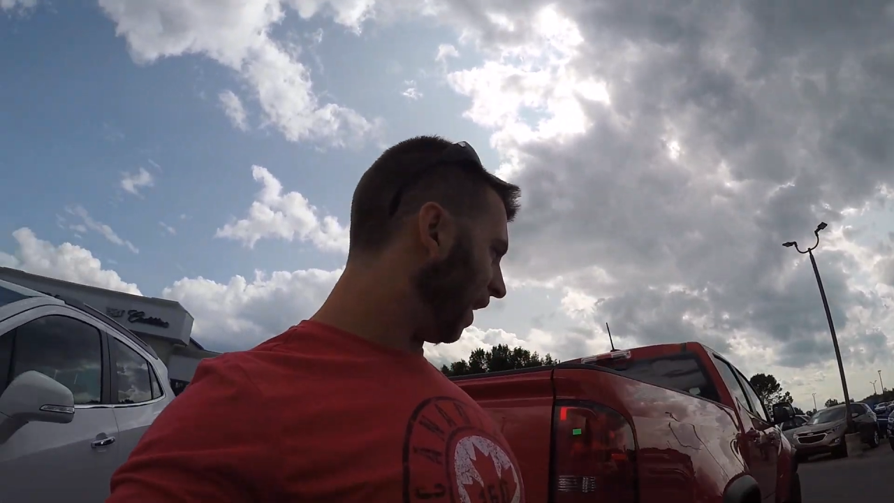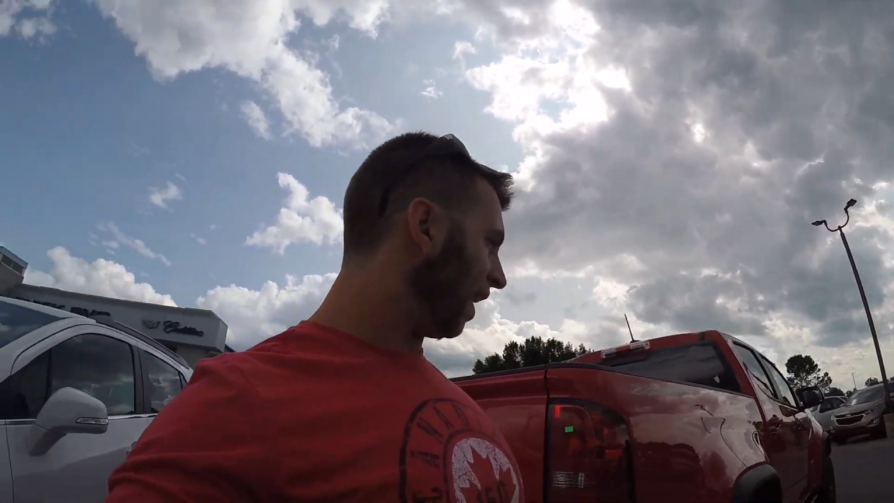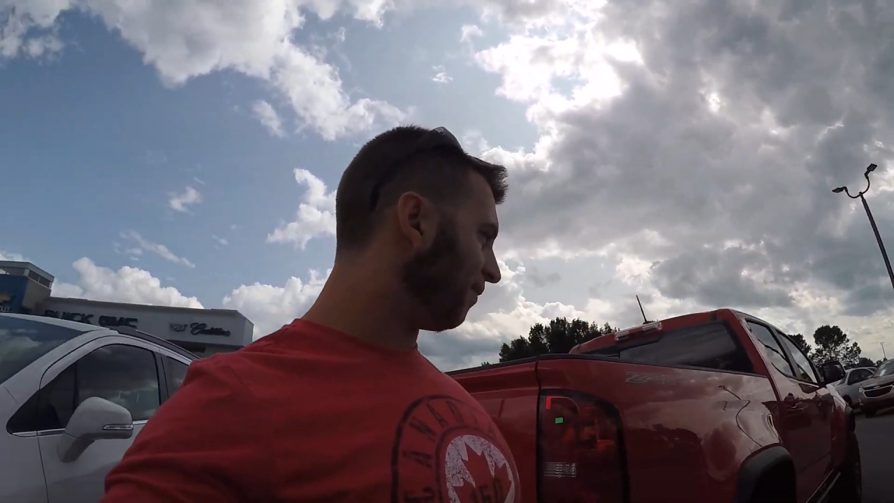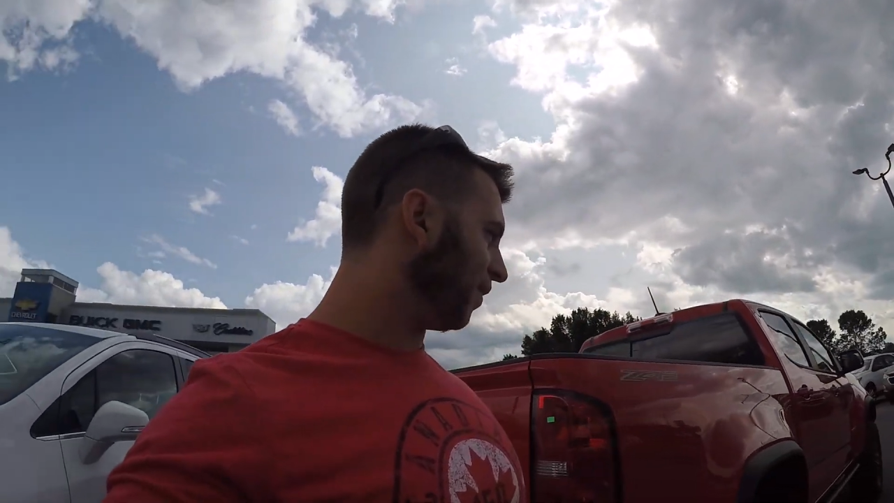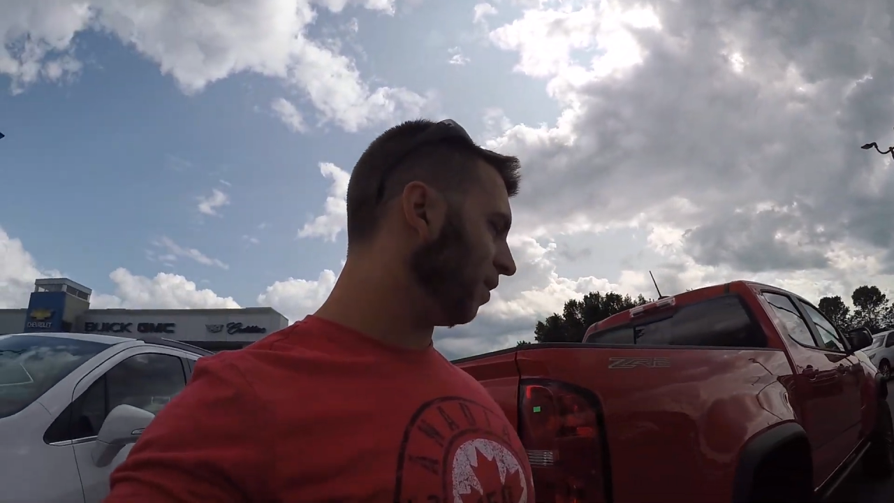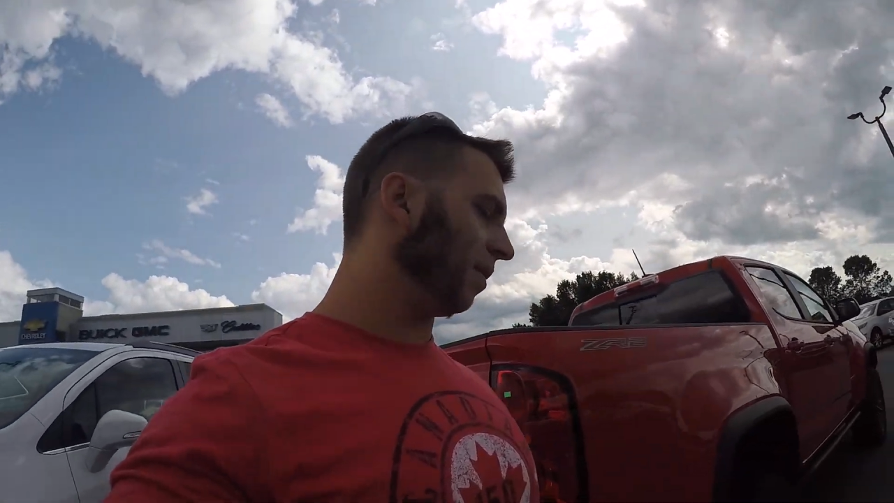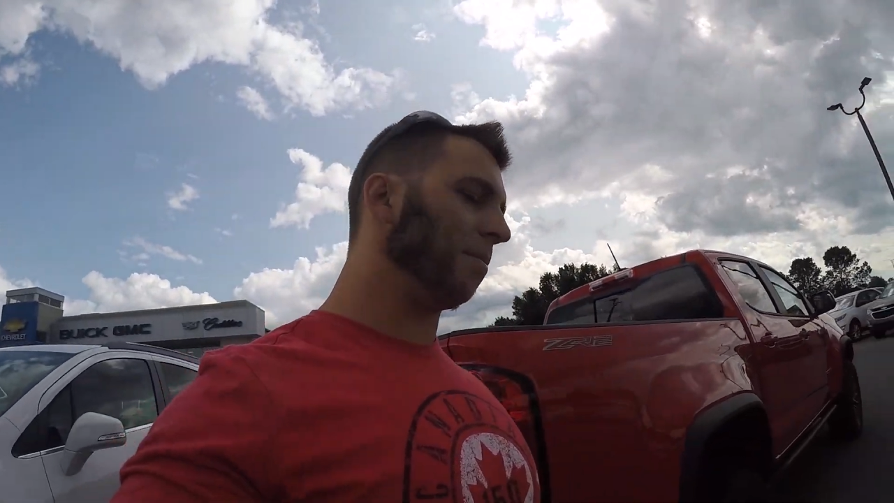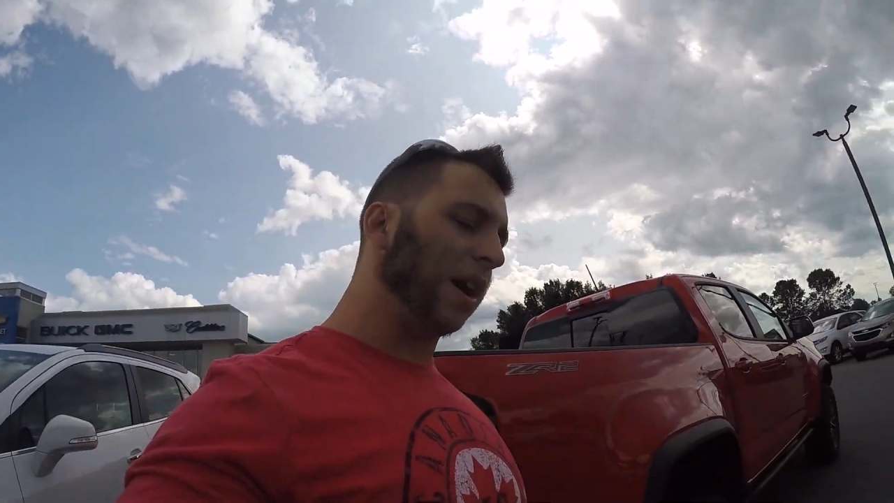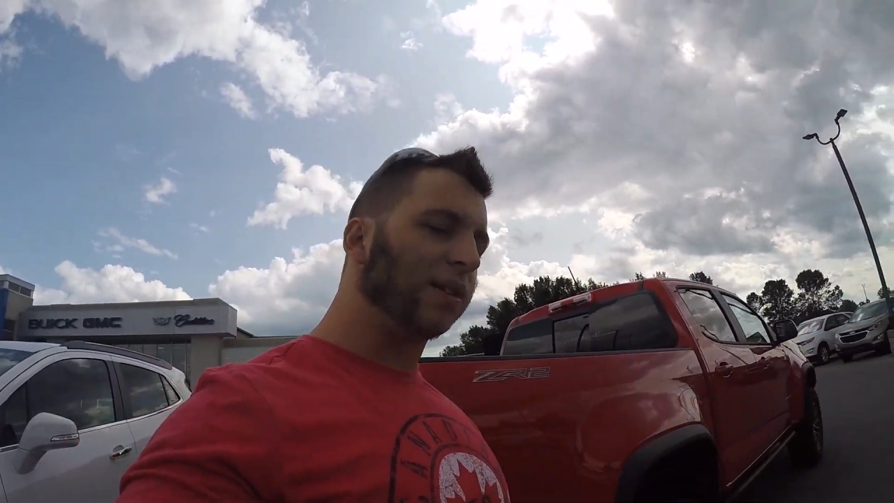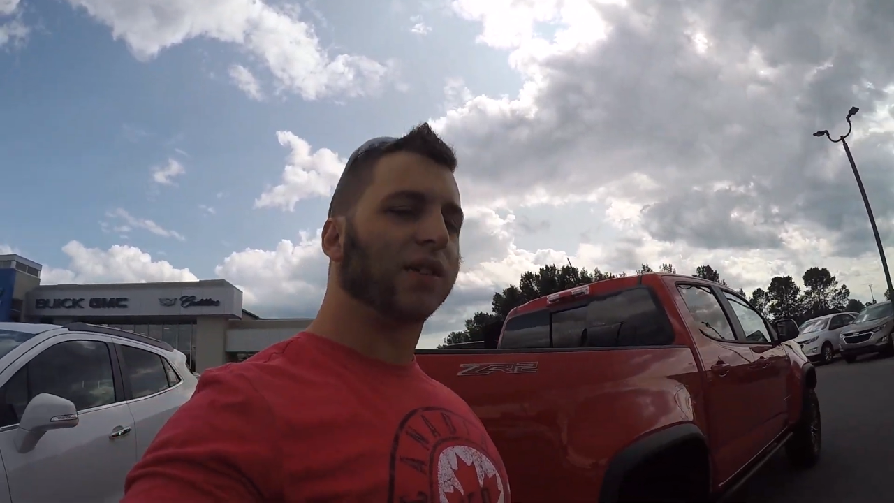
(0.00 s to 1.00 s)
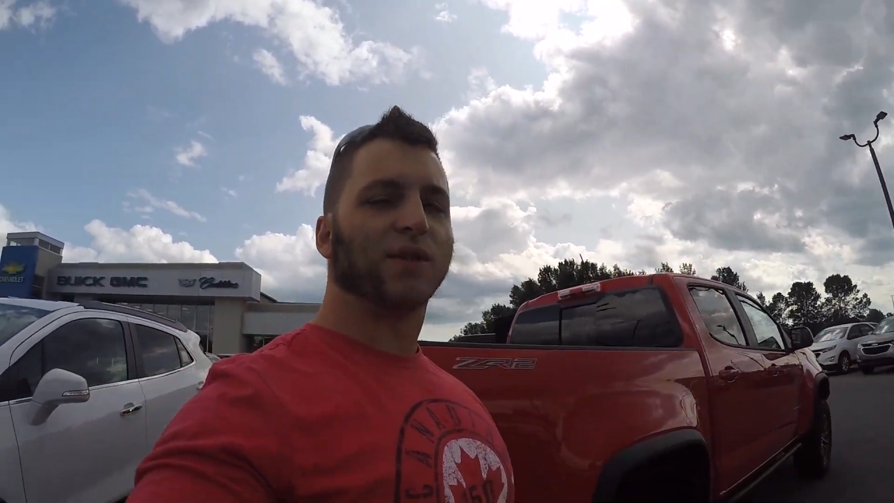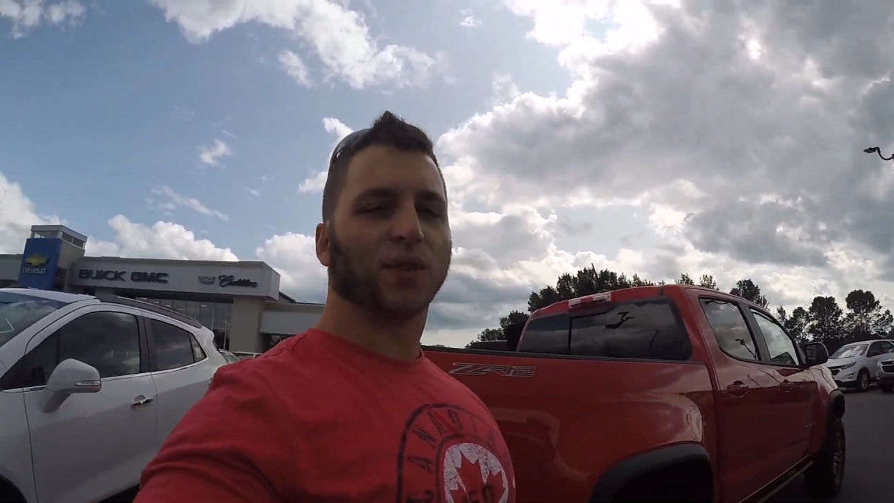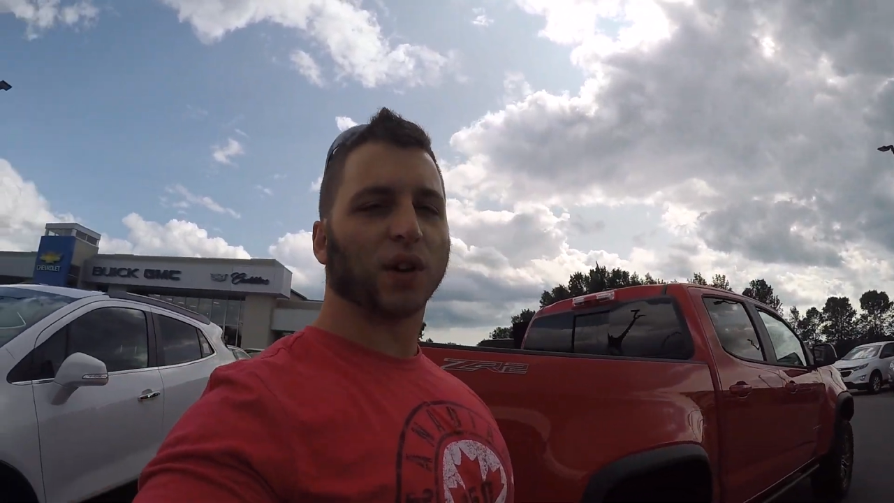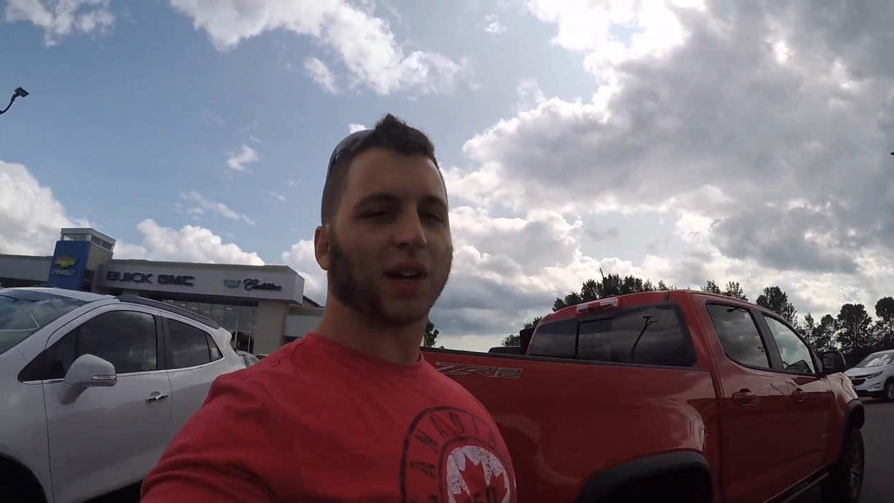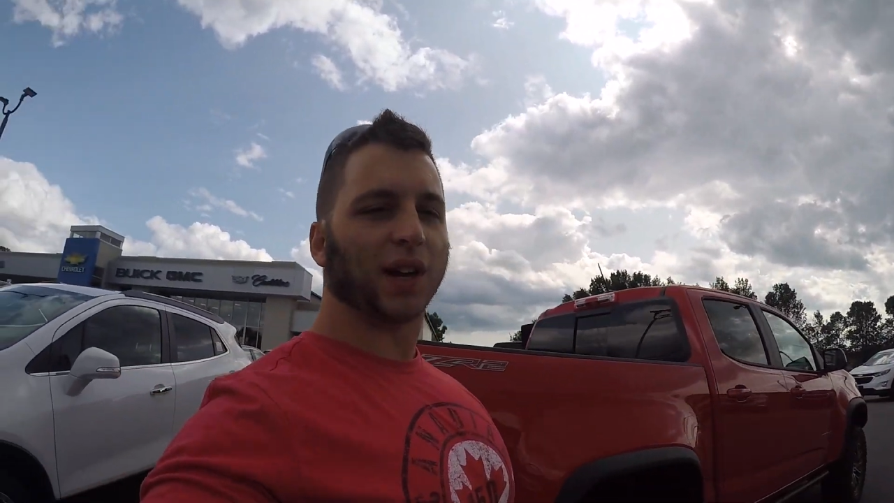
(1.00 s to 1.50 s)
after months of
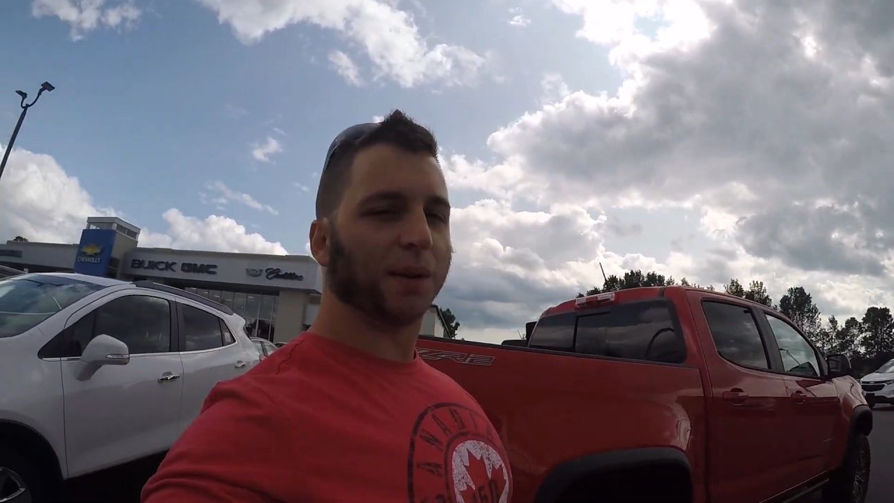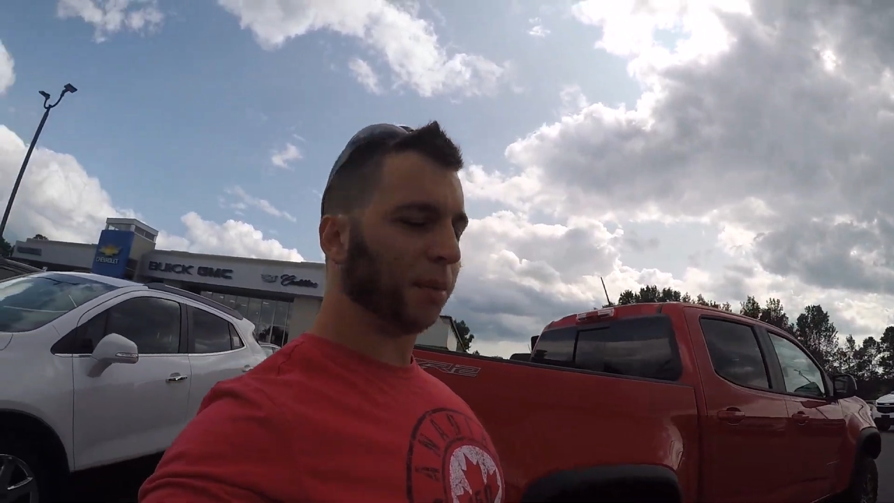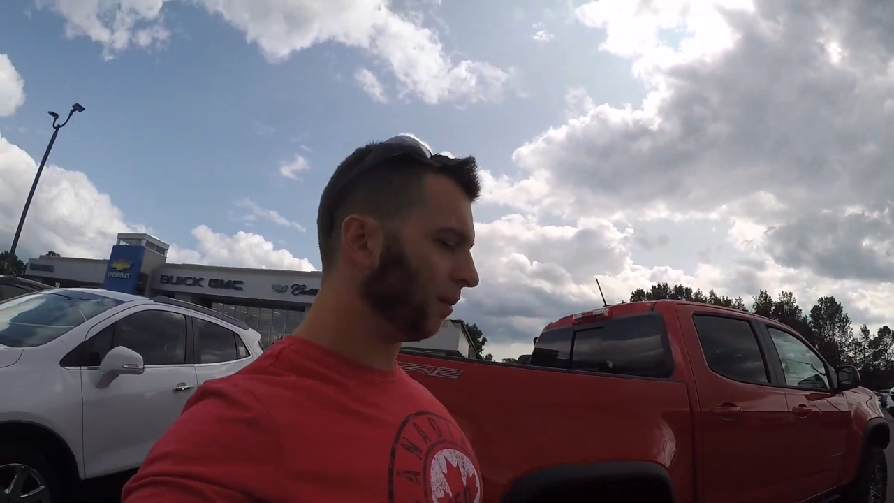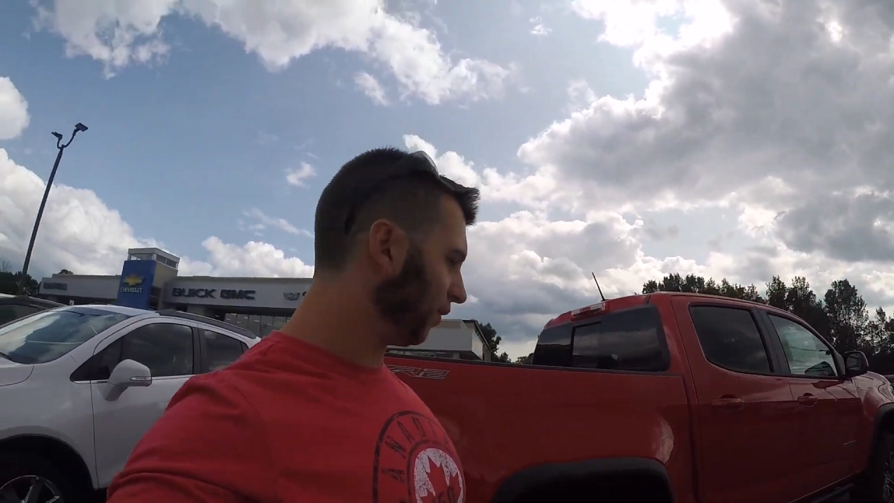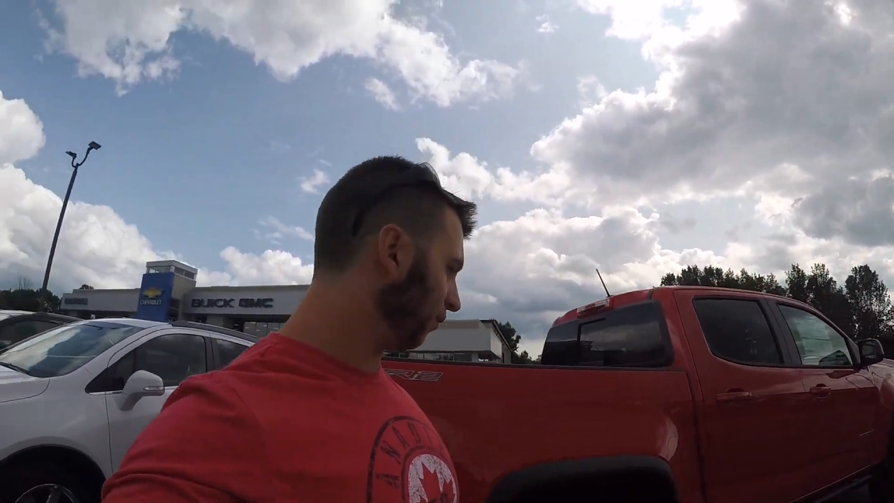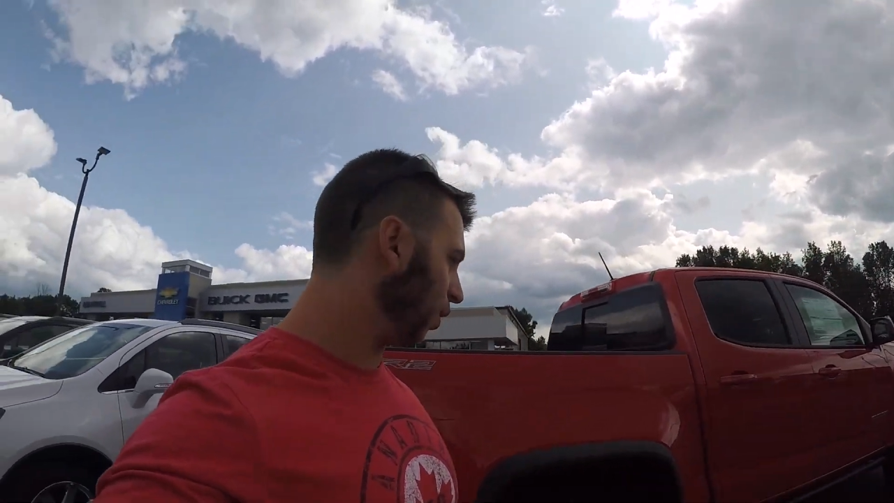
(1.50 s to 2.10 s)
looking and months